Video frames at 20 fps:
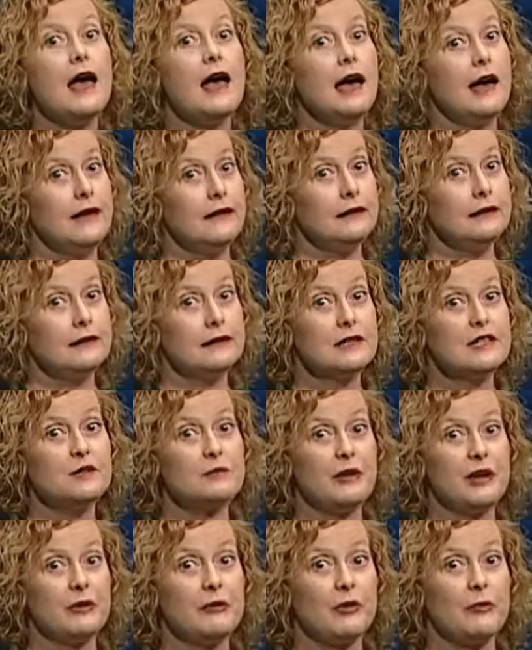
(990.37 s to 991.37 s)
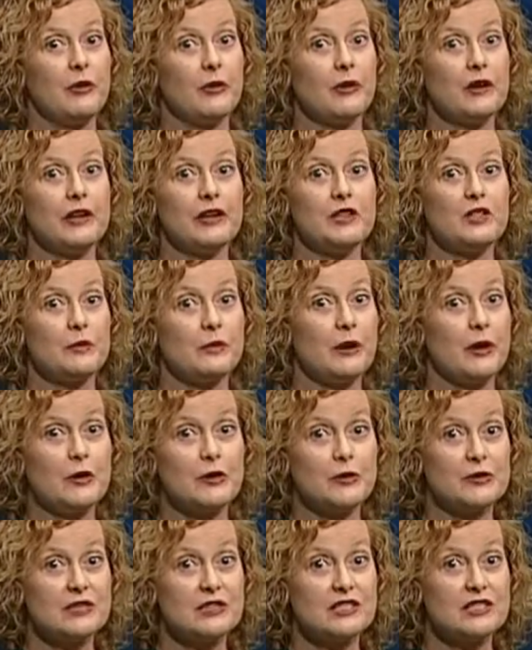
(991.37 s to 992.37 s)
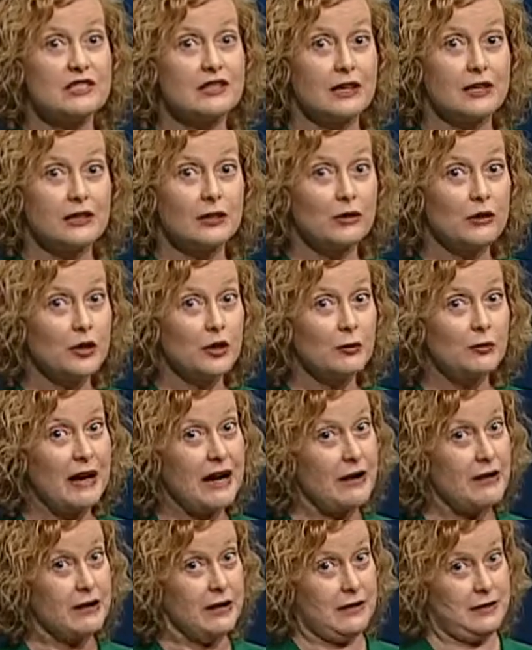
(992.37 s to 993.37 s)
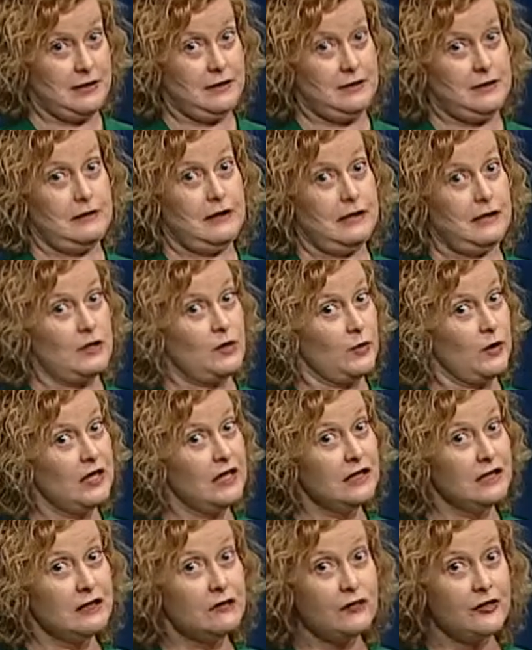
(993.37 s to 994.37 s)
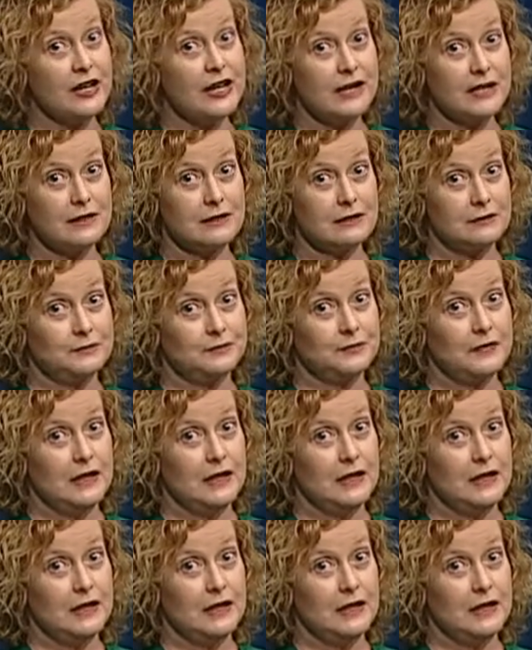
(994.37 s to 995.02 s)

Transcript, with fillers: and it's been reported in supposed secular paradises, like Sweden and France.